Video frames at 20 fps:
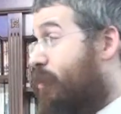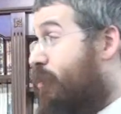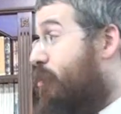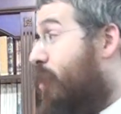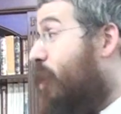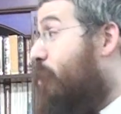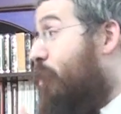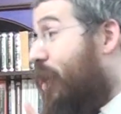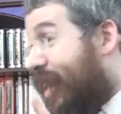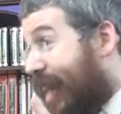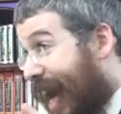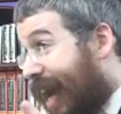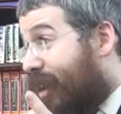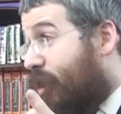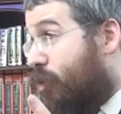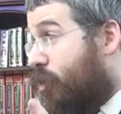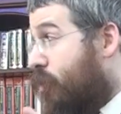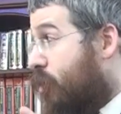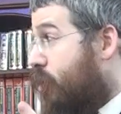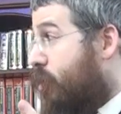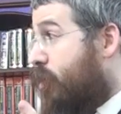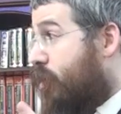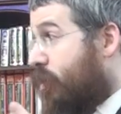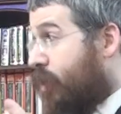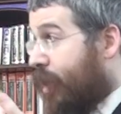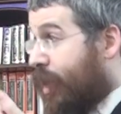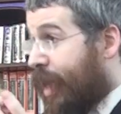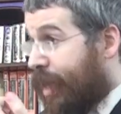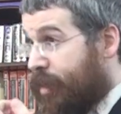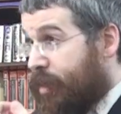But bedakus,
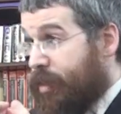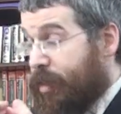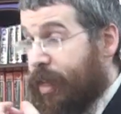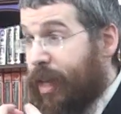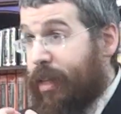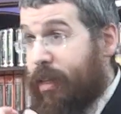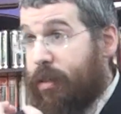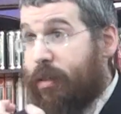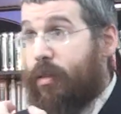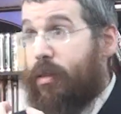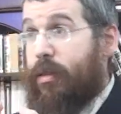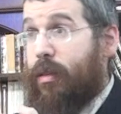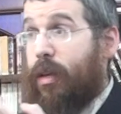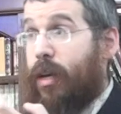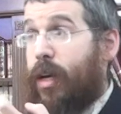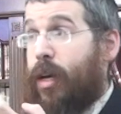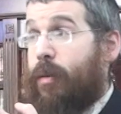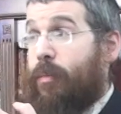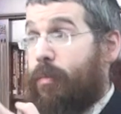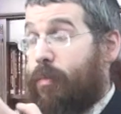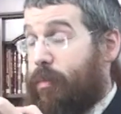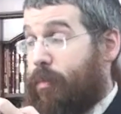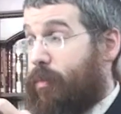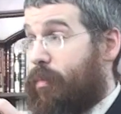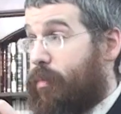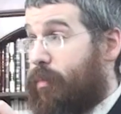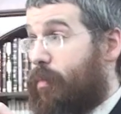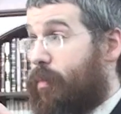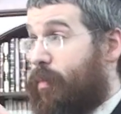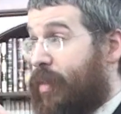let's
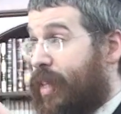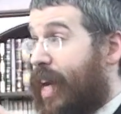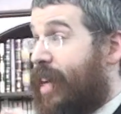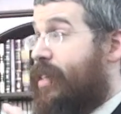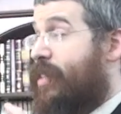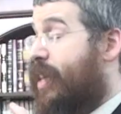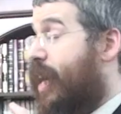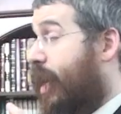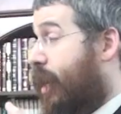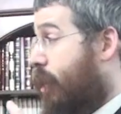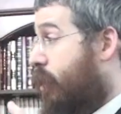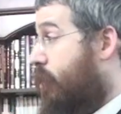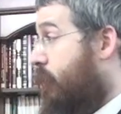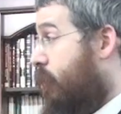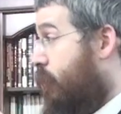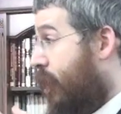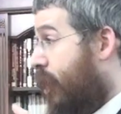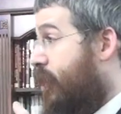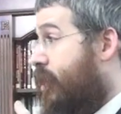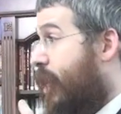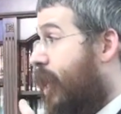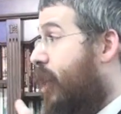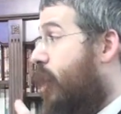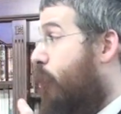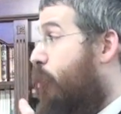dissect. Let's take